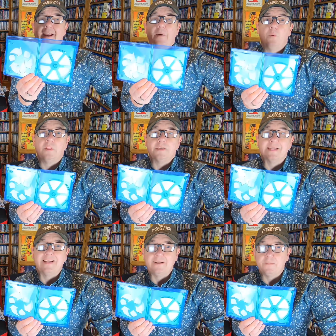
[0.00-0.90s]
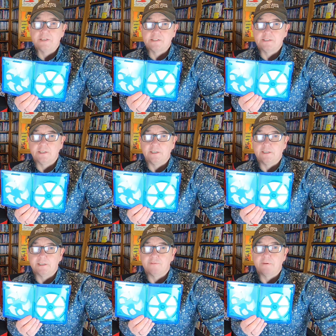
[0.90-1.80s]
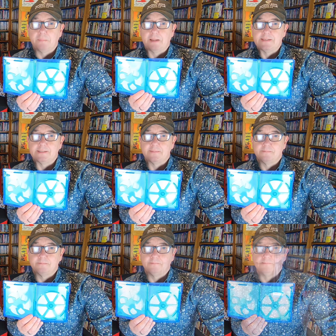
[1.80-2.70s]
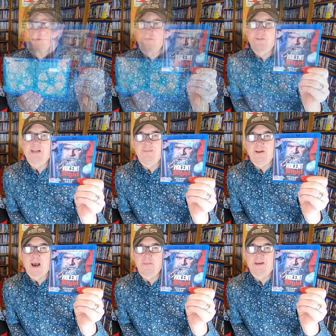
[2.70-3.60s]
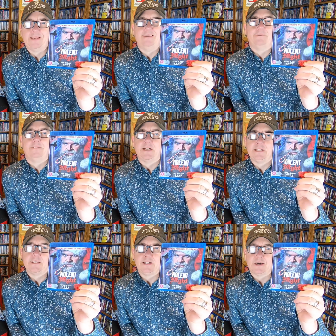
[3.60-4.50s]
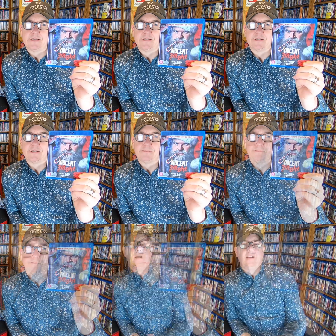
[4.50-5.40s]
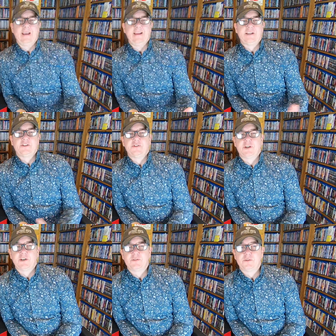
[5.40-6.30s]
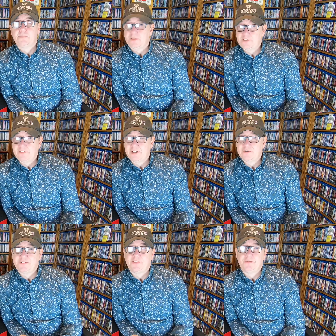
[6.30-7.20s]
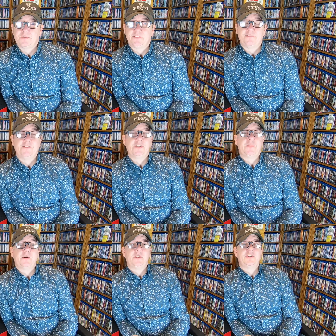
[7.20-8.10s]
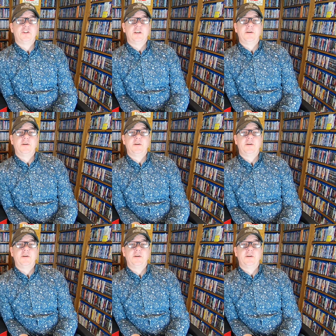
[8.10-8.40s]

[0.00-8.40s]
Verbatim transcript: to get one that's a little bit sturdier to replace it. So that was David Harbour in Violent Night. Okay, next two titles, both Jerry Lewis films. First one I'm going to show you